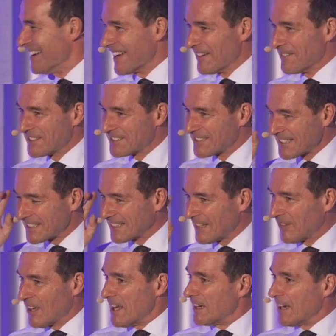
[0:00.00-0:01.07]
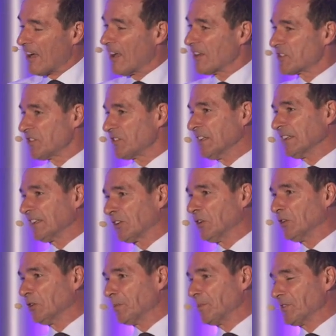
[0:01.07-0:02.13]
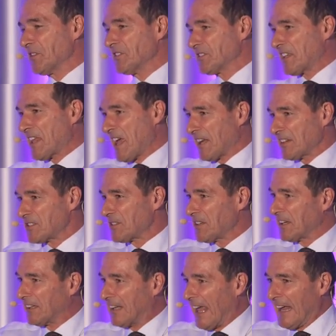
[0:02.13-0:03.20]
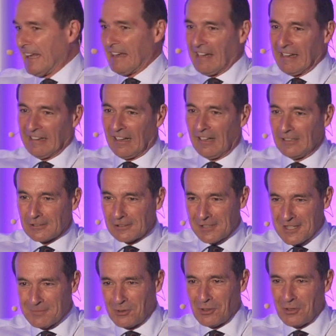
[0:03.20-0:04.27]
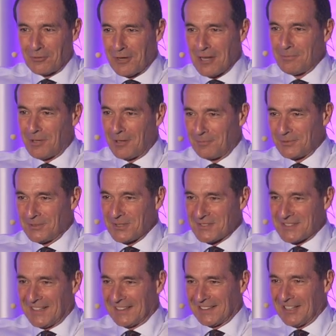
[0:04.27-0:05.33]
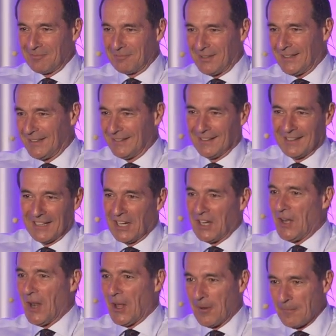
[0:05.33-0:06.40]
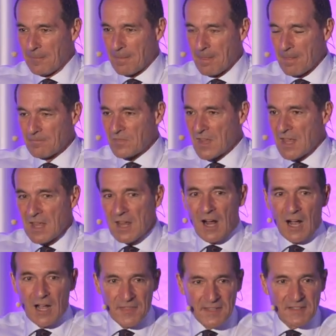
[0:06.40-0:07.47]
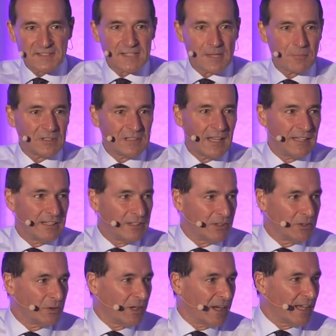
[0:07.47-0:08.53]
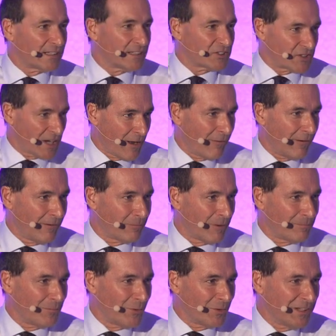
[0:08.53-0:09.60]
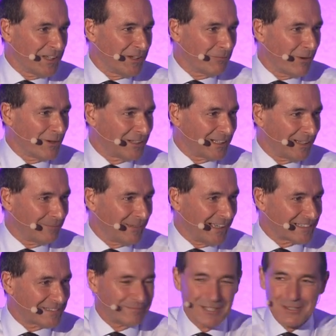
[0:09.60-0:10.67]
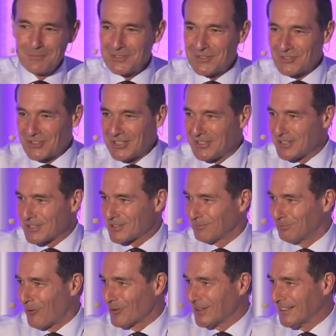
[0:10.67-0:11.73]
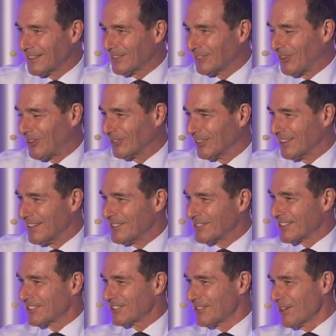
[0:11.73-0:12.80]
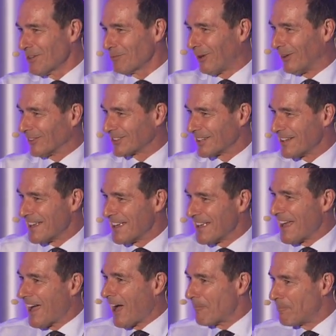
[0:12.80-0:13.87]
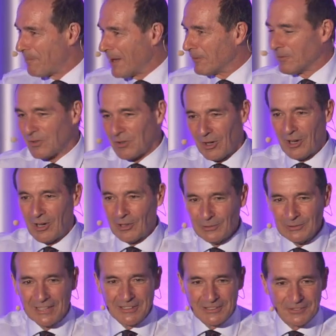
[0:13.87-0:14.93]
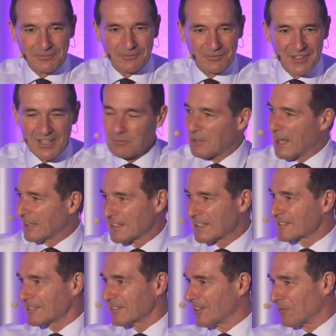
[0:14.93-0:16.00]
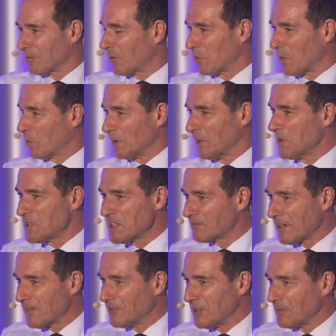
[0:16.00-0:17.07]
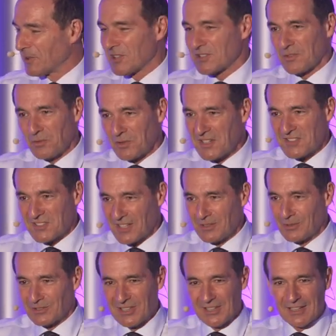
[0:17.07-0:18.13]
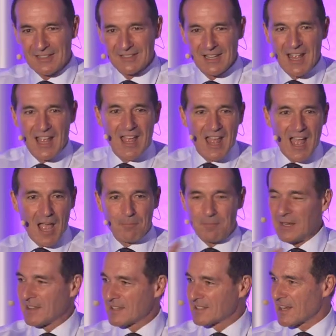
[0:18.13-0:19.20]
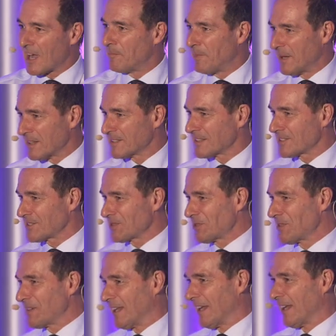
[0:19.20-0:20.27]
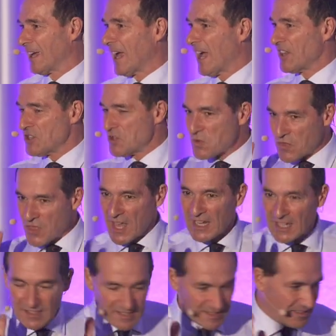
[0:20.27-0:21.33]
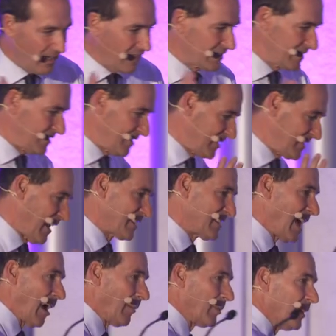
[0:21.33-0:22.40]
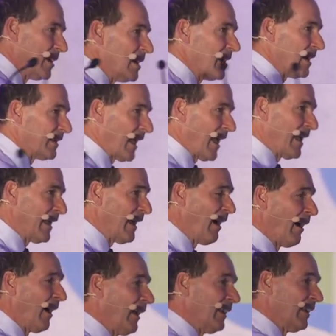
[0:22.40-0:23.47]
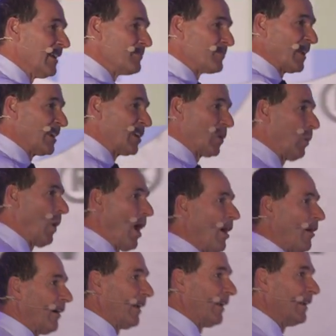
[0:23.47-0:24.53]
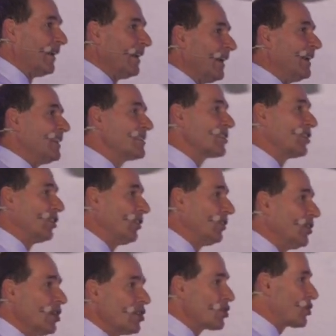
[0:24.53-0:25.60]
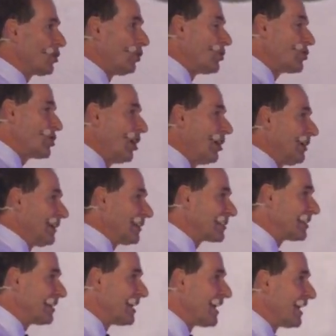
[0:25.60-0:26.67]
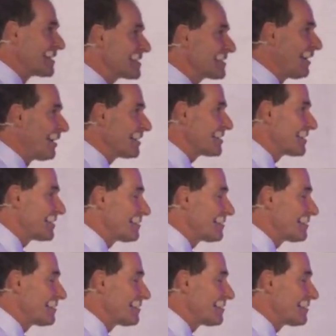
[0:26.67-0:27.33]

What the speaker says: It was just clever. Now, do you think Google produced that? Do you think an AI algorithm or a robot produced that campaign? No. I think someone like you had a shower one morning, woke up, had a moment of genius, walking the dog. He said, do you know what? I bet we've got a whole load of... We had this, you know, we're losing revenue because of all these single tickets. I bet there's a story there. And you then started to set up an AI inquiry into short journeys and started